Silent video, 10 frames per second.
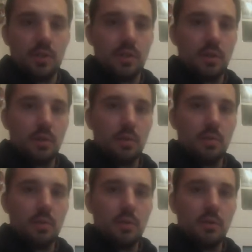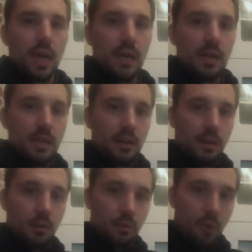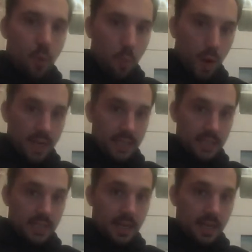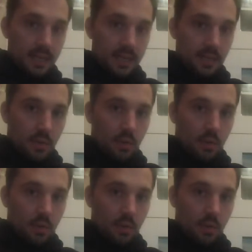So you can either go for a wide stance